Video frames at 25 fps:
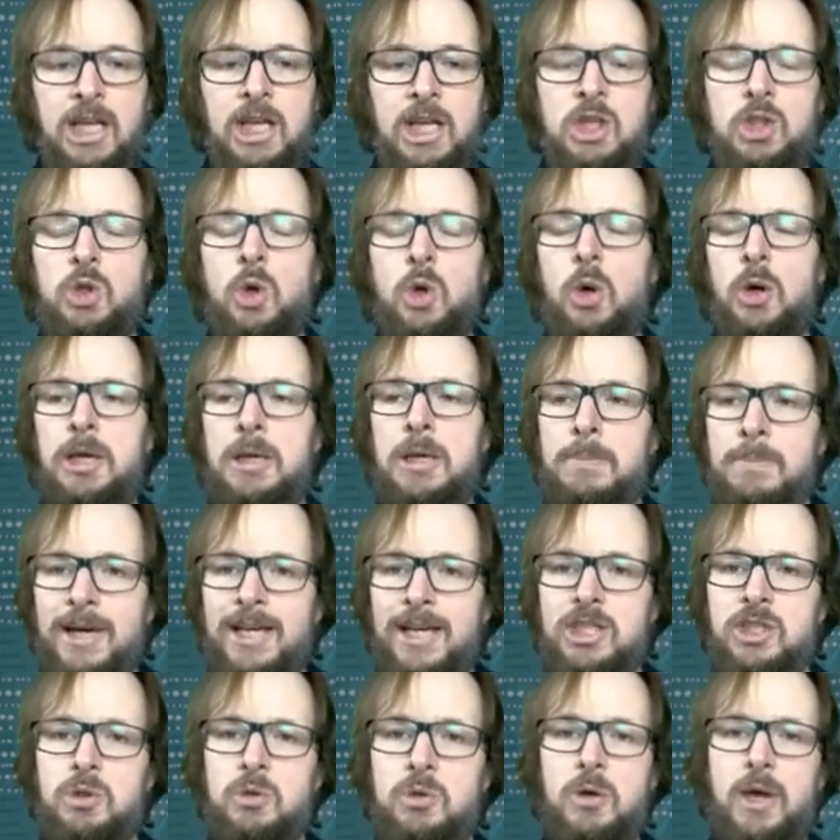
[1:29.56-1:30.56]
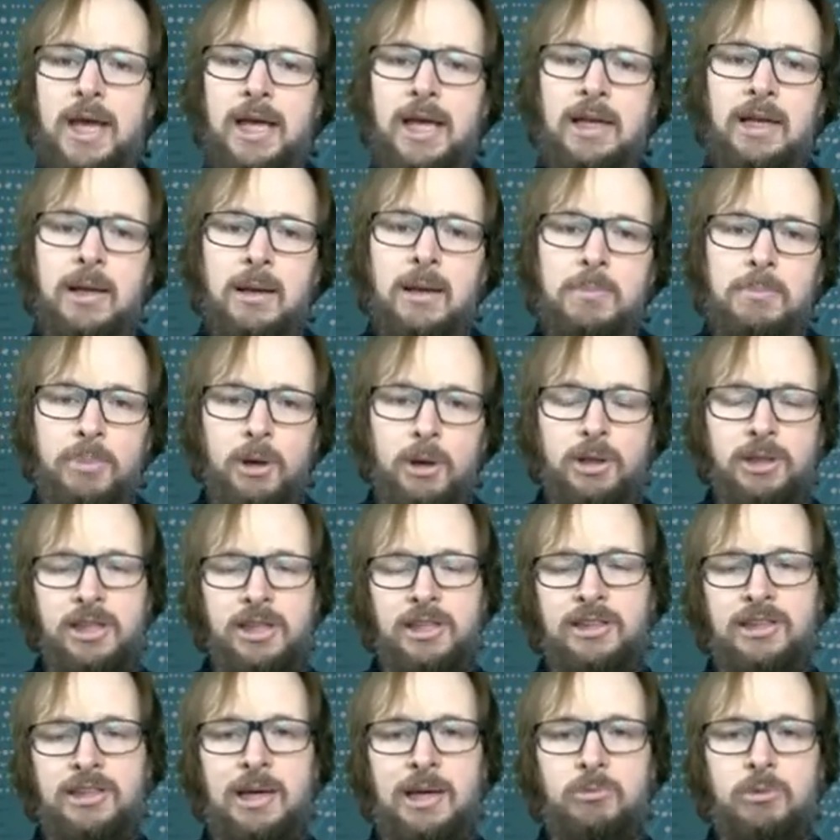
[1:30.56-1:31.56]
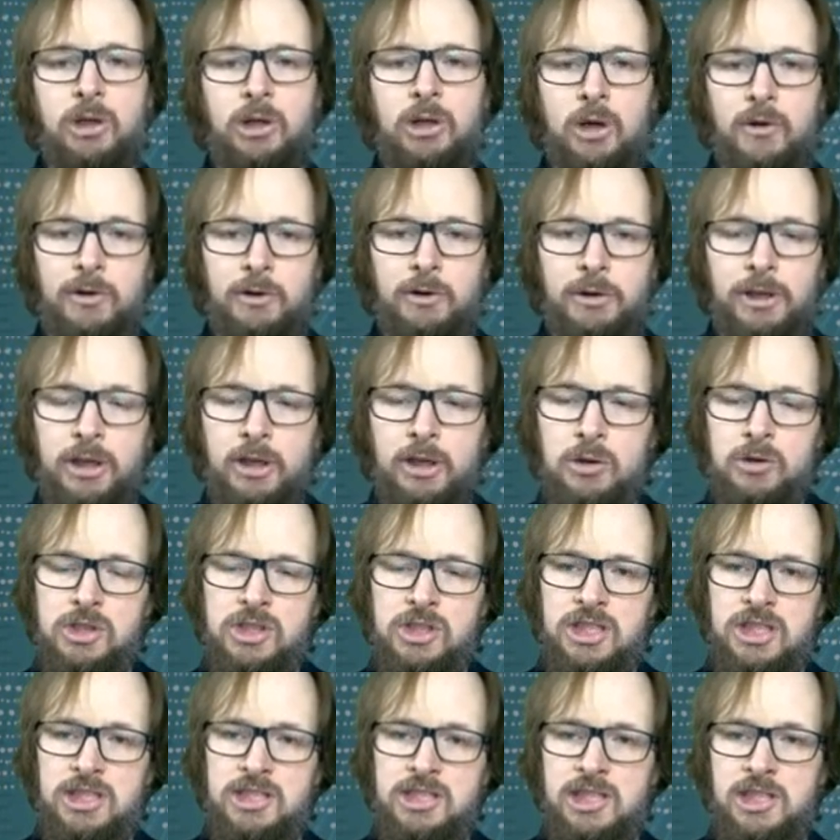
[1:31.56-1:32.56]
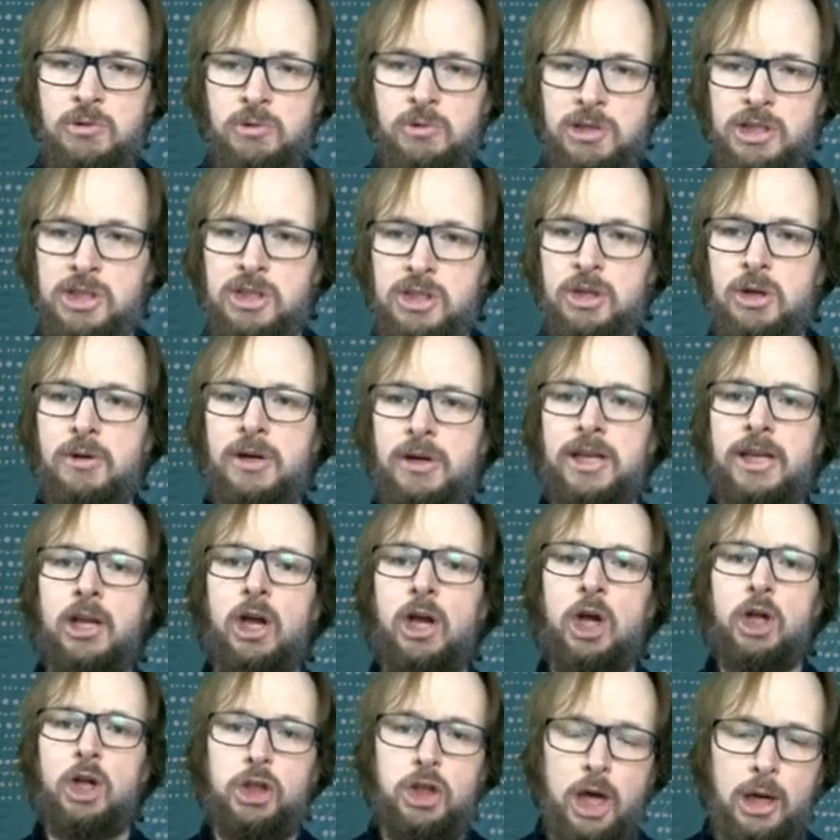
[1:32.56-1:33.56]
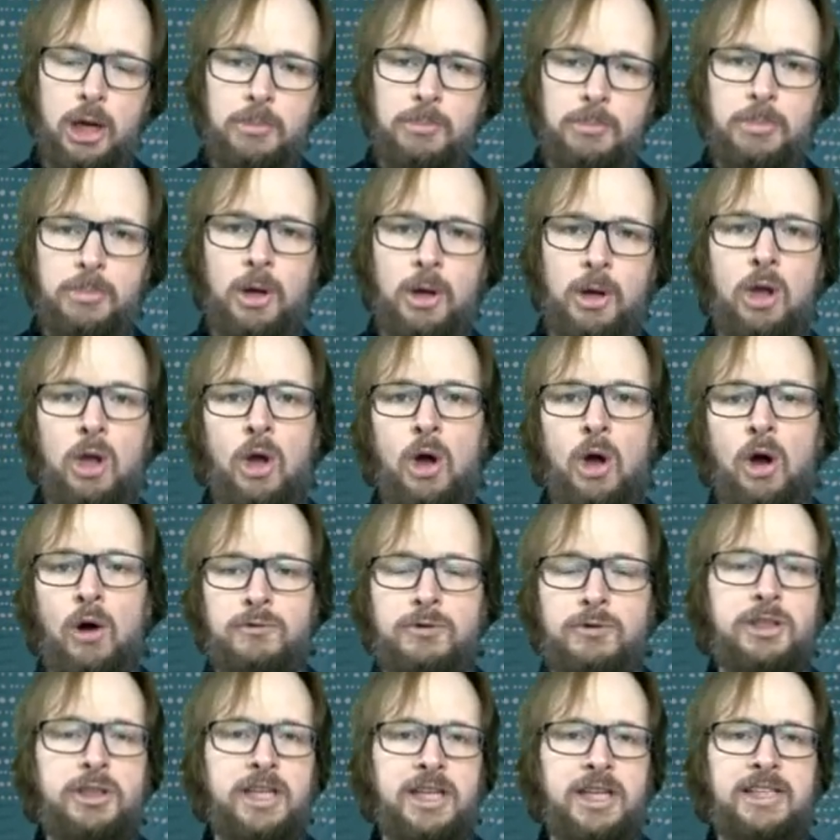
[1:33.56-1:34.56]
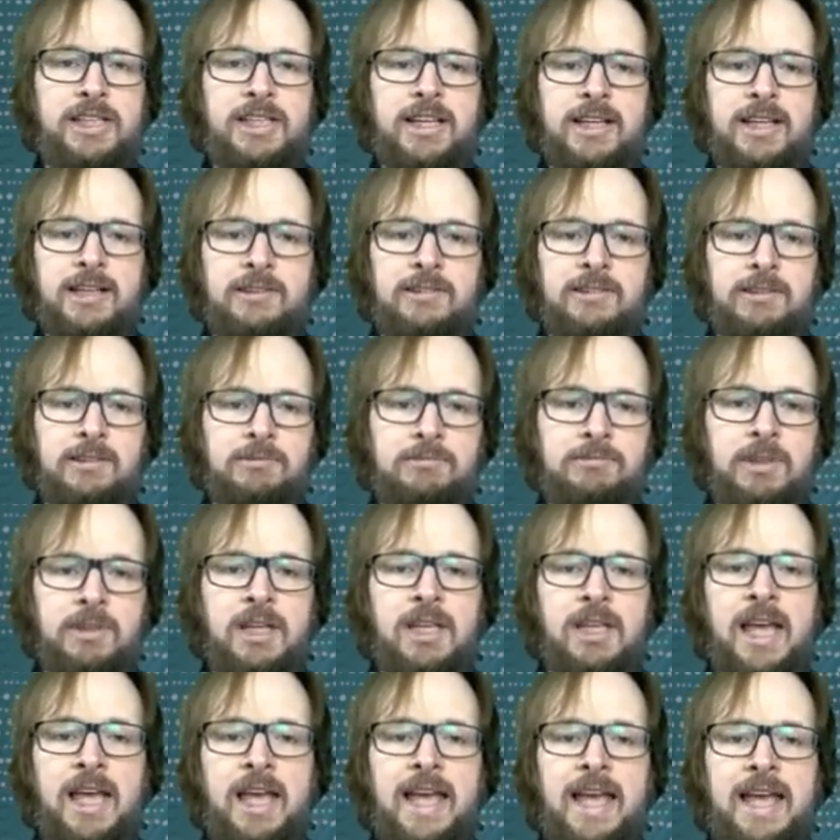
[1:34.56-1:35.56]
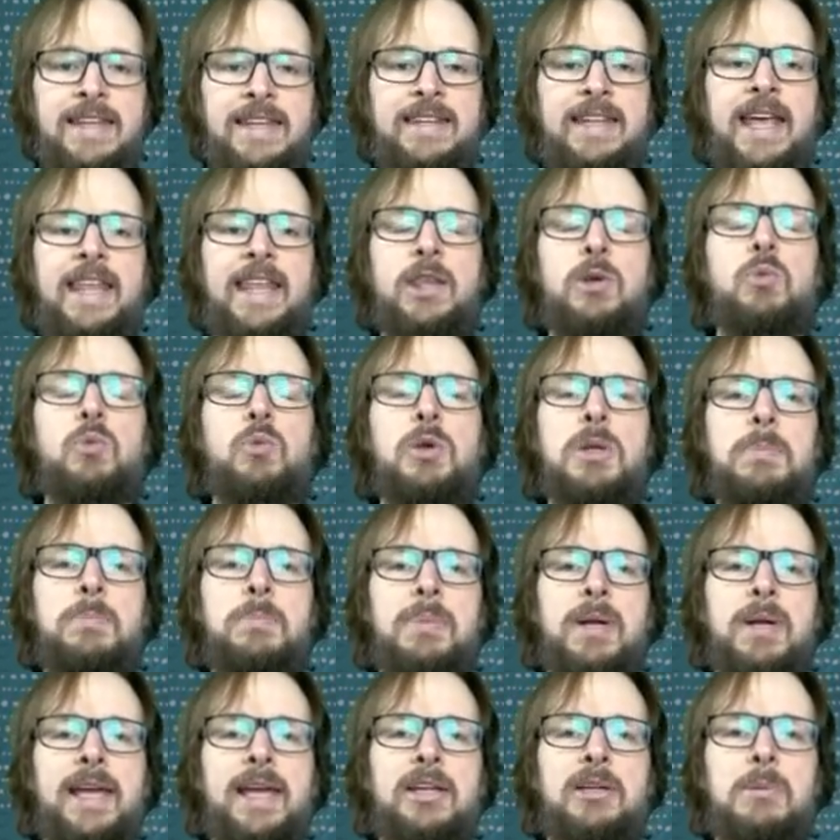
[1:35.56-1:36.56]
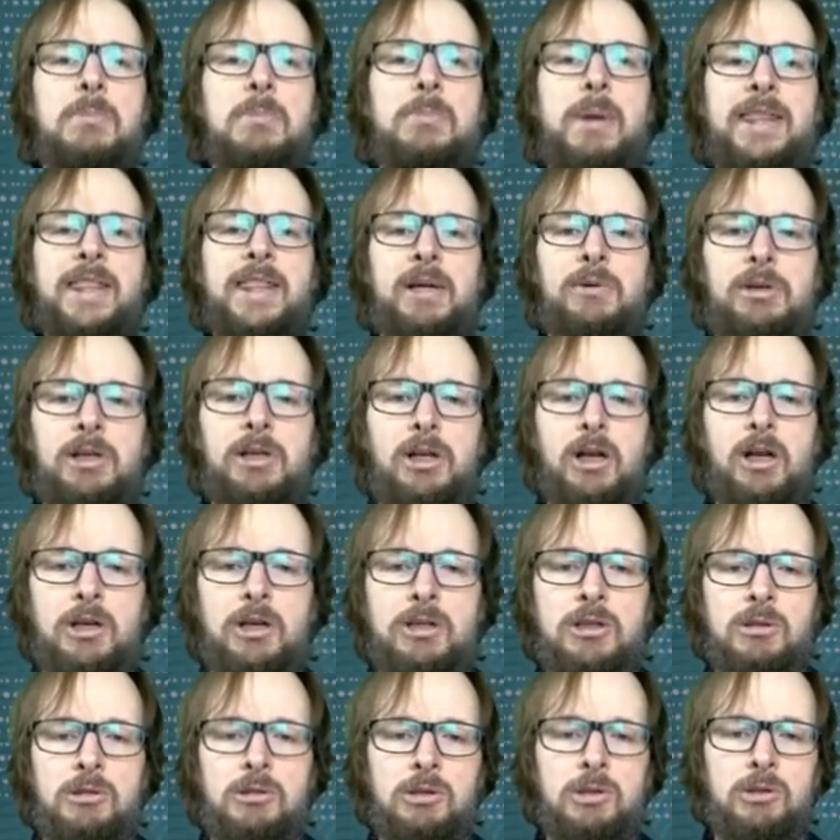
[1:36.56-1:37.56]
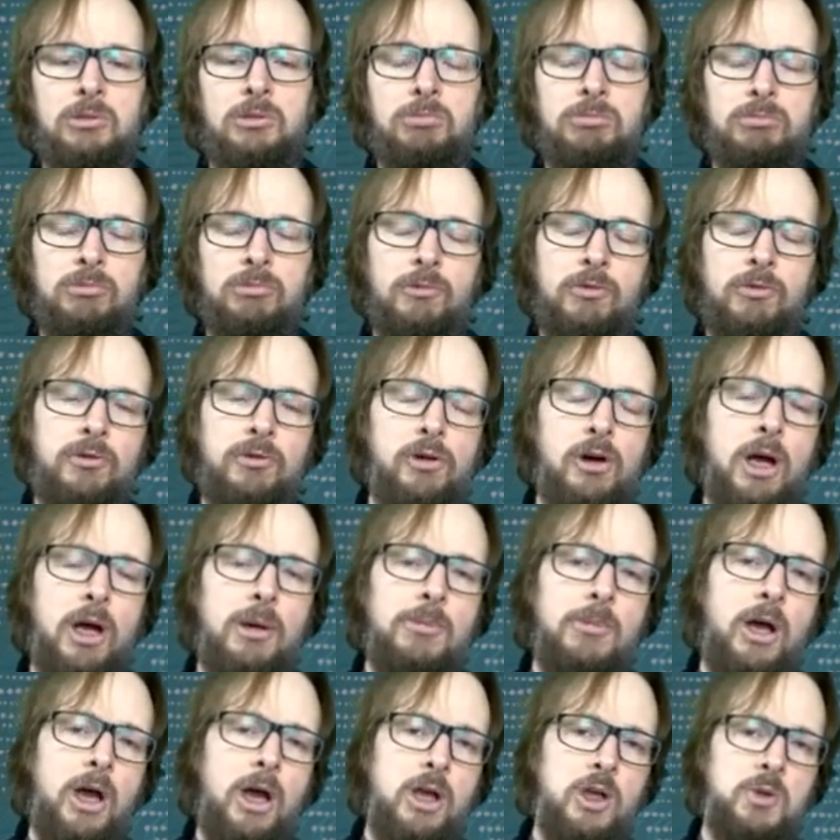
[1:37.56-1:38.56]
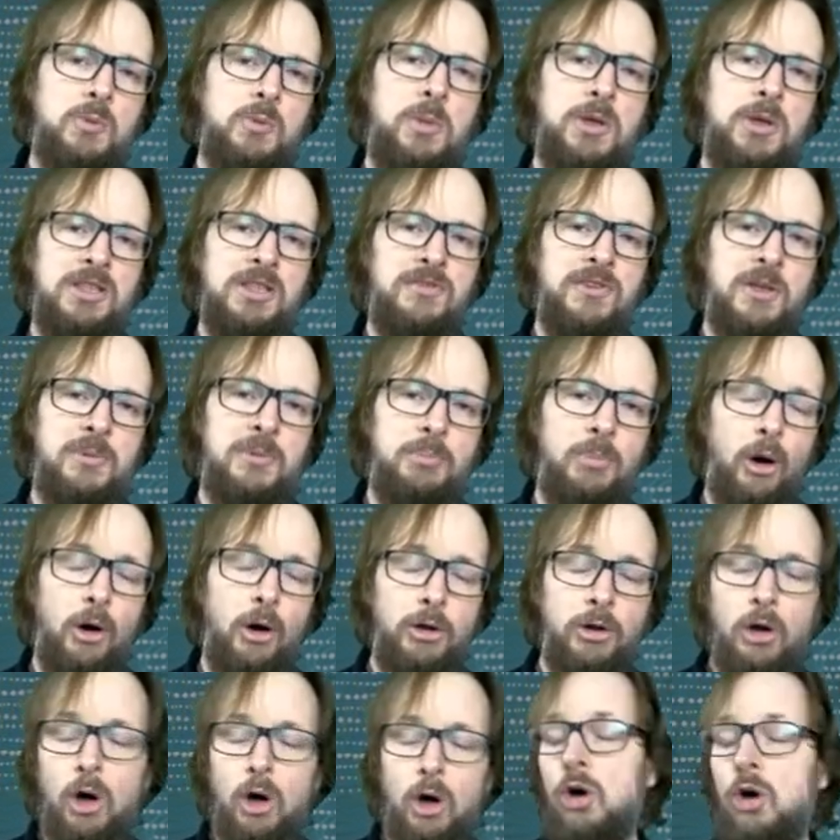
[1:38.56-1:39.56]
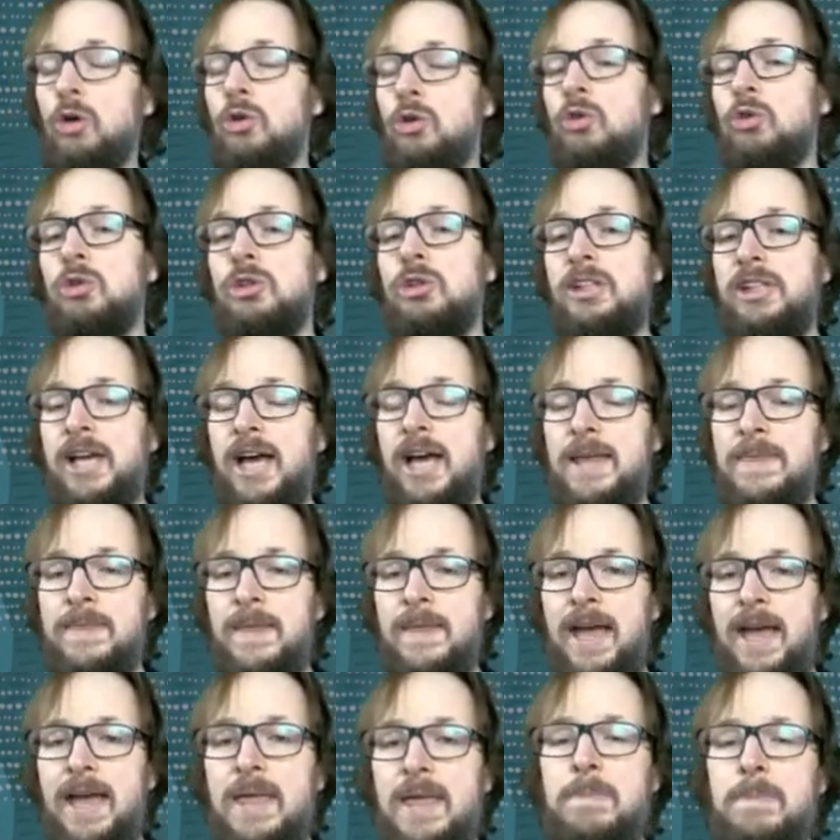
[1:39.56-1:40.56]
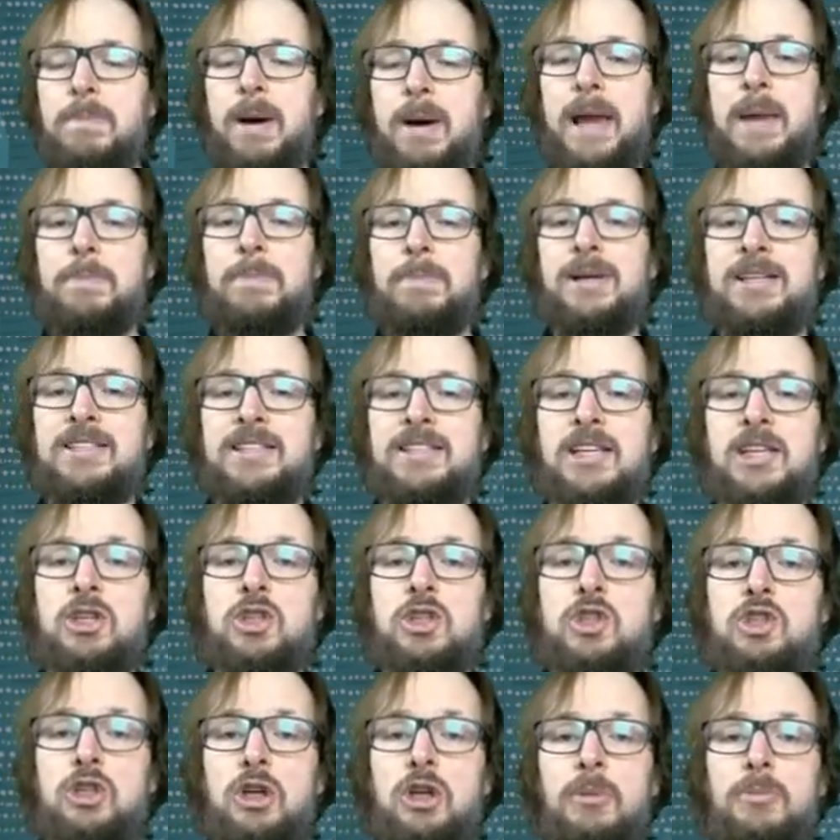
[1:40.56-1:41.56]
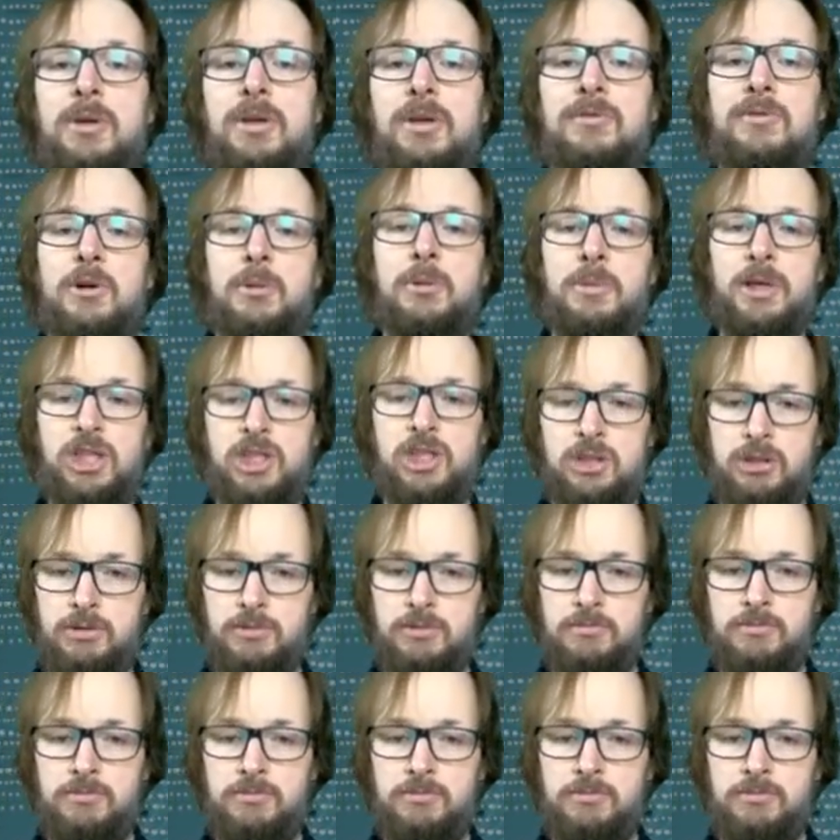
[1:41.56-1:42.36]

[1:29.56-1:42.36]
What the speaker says: So in MySQL, point-in-time recovery consists in restoring a dump of the data and then replay the binary log from a specific point or to the end and bypassing some information.